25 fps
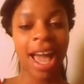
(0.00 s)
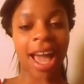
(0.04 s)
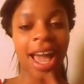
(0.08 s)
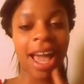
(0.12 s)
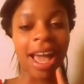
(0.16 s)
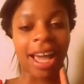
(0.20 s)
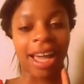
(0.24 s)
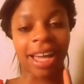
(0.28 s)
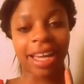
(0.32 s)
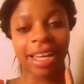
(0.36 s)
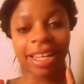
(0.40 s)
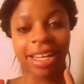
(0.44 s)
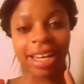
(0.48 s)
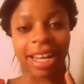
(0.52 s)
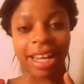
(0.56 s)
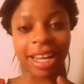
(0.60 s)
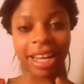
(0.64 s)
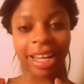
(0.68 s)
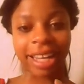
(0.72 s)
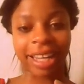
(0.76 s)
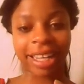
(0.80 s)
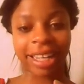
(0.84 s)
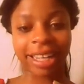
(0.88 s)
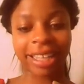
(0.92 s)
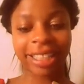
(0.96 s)
Hey
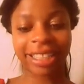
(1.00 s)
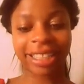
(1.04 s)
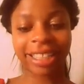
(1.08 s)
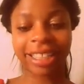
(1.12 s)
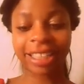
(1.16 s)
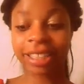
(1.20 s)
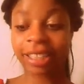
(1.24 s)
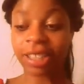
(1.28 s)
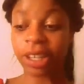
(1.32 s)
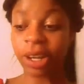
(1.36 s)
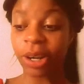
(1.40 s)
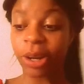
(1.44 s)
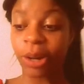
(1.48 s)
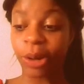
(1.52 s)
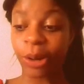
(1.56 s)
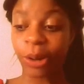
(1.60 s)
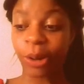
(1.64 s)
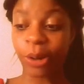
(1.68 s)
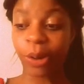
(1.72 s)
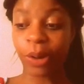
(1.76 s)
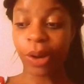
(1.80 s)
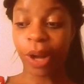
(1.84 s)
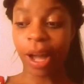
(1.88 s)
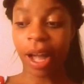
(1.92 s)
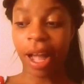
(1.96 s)
guys,
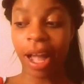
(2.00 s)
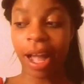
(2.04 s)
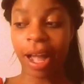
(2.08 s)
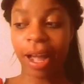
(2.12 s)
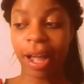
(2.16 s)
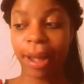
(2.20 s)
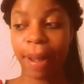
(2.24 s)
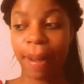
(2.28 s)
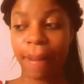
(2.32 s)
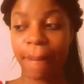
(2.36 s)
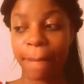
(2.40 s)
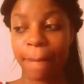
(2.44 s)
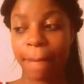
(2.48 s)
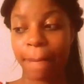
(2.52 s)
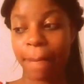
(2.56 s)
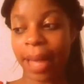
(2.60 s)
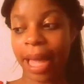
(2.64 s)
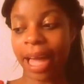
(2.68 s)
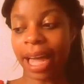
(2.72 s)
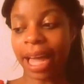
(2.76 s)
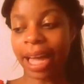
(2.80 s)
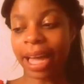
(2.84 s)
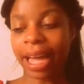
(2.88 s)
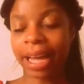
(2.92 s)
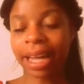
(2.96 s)
so I'm
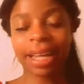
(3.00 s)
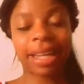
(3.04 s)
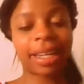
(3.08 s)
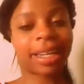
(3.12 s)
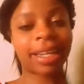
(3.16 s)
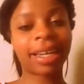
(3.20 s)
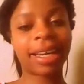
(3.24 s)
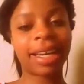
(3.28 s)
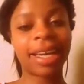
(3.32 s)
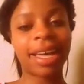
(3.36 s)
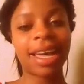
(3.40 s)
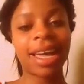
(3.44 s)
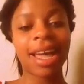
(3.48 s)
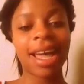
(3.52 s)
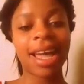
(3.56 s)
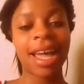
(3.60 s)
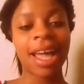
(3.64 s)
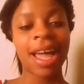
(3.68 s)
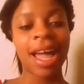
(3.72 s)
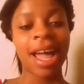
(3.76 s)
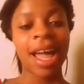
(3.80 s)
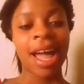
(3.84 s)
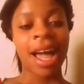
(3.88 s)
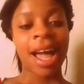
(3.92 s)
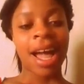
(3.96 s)
back.
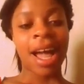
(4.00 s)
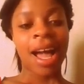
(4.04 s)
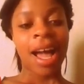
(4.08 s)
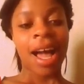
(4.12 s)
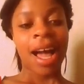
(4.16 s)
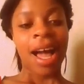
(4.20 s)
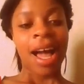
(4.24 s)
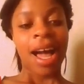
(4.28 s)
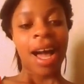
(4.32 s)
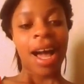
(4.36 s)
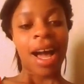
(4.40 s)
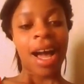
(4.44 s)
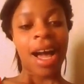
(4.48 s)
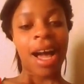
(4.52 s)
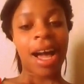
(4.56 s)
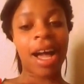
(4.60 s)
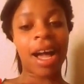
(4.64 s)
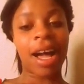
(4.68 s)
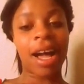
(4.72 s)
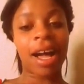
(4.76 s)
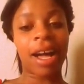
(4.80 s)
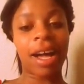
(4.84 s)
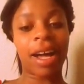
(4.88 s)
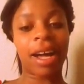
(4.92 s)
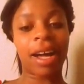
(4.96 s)

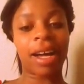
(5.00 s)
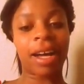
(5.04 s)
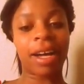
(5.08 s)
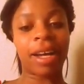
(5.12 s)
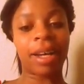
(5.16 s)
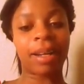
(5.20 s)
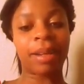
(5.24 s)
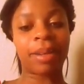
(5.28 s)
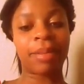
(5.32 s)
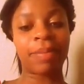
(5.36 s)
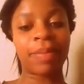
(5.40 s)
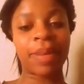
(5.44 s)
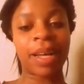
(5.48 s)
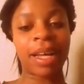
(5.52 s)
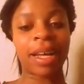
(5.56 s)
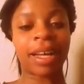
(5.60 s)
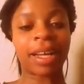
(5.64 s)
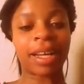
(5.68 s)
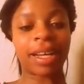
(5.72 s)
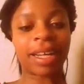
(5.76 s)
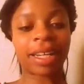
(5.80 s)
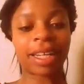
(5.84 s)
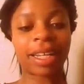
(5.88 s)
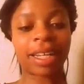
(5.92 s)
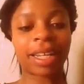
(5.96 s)
Um,
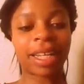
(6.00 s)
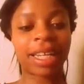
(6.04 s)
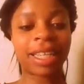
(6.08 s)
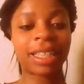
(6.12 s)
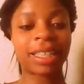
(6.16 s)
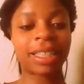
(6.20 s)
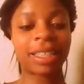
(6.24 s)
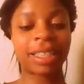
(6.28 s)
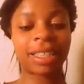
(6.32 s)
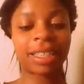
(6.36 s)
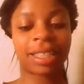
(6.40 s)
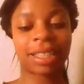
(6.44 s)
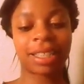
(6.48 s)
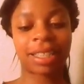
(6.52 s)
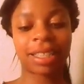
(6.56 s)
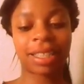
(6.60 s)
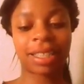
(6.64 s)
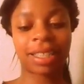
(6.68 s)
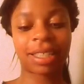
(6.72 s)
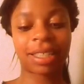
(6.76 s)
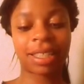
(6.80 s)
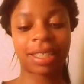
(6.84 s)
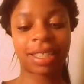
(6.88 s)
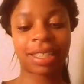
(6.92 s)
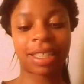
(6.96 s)
it's
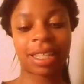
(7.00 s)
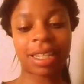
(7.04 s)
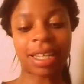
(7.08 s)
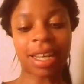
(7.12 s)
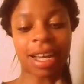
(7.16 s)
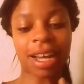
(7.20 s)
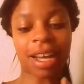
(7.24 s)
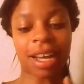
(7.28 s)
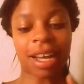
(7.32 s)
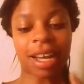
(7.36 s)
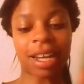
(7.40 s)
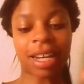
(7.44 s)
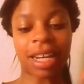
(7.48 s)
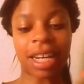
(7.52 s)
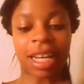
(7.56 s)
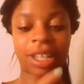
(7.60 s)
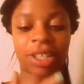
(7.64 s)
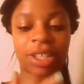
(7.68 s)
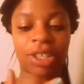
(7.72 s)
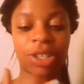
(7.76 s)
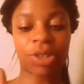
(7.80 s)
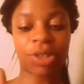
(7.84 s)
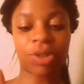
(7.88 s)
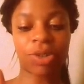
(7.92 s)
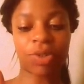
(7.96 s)
Dion,
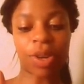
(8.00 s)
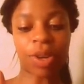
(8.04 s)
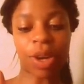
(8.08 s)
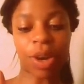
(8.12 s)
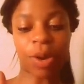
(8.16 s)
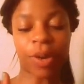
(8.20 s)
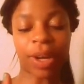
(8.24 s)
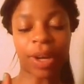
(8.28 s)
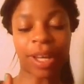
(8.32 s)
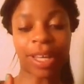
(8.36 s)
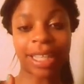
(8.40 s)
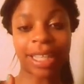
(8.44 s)
as you know it.